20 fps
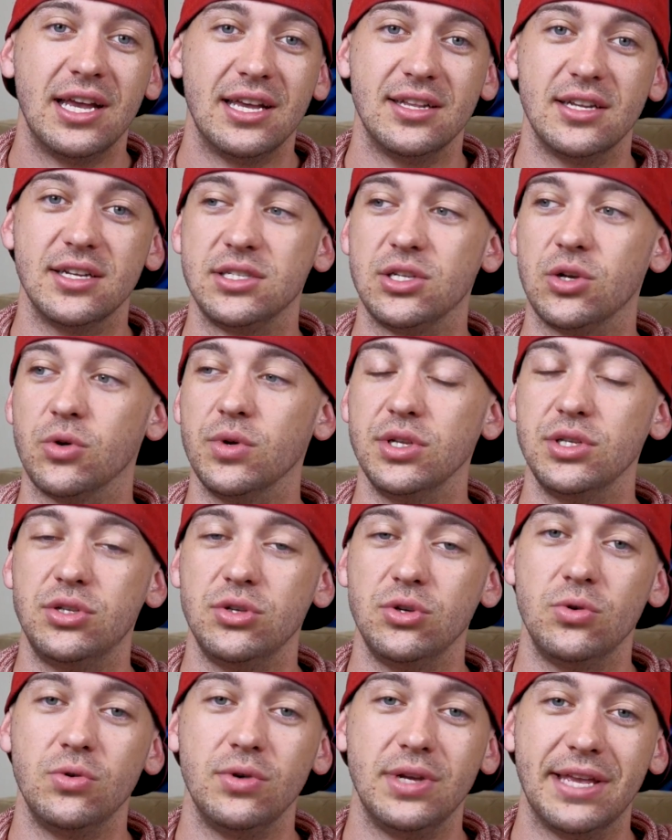and then it's going
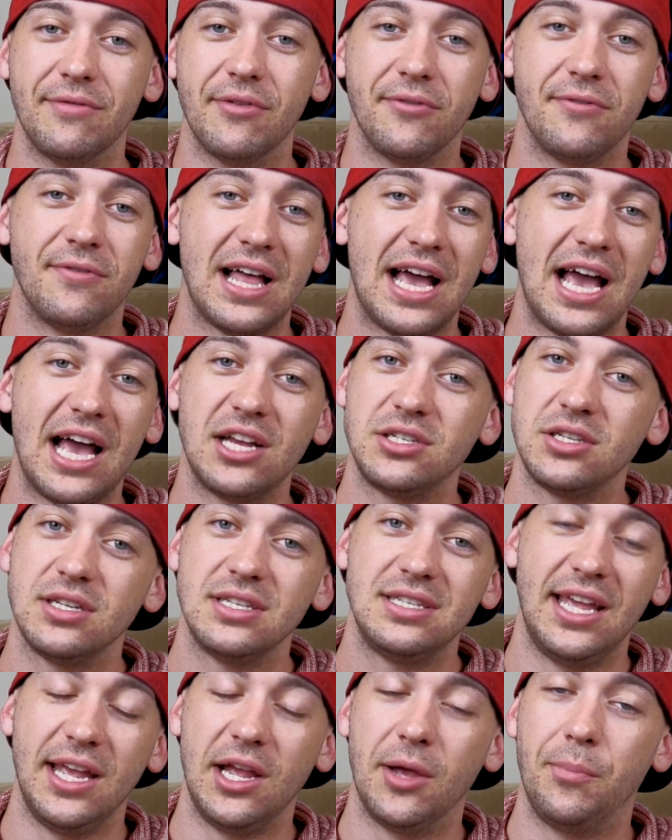to give a flash,
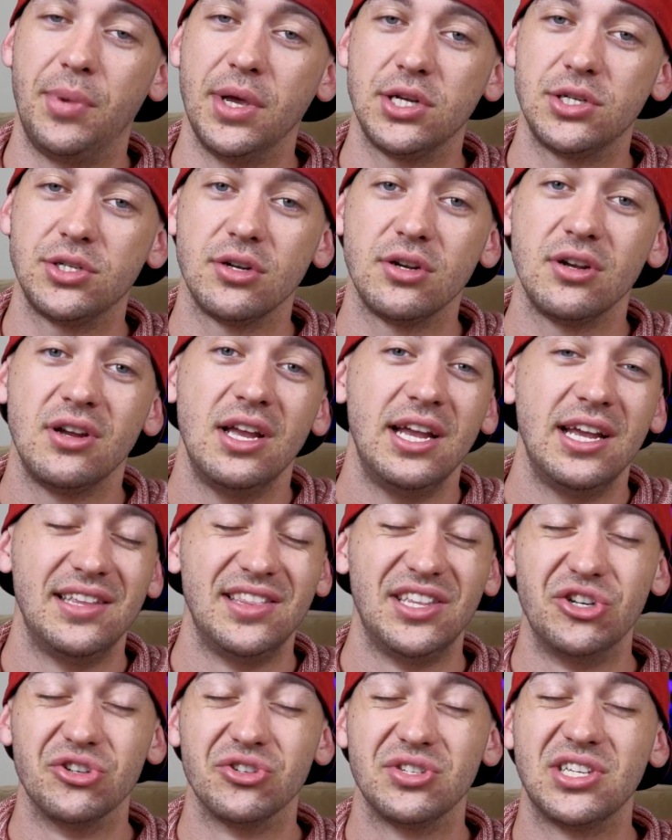take a picture,
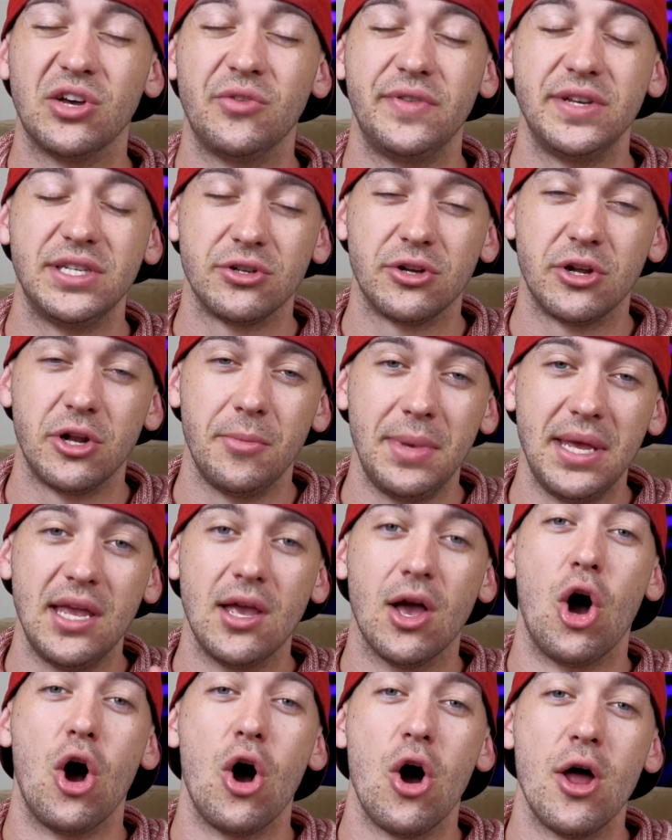and then your selfies are going to
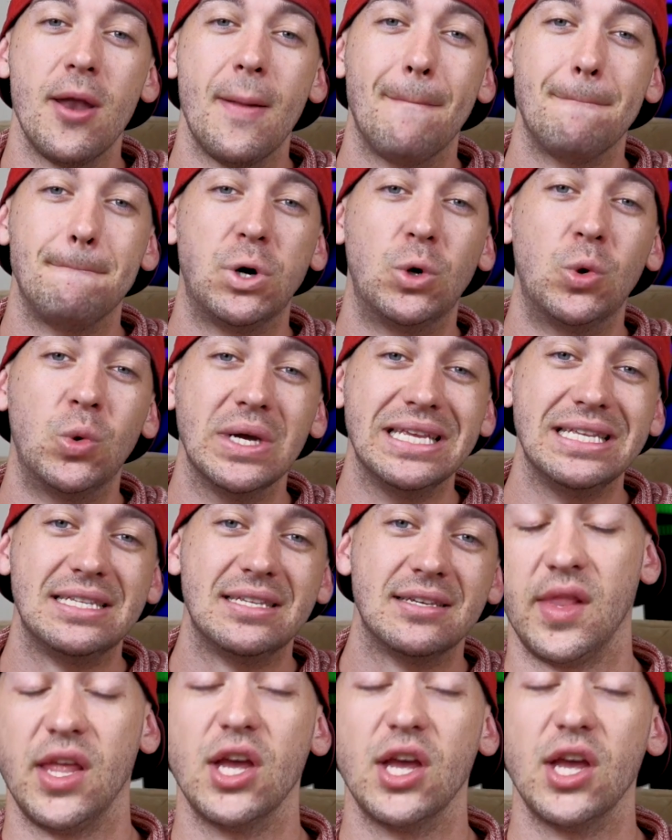be on point.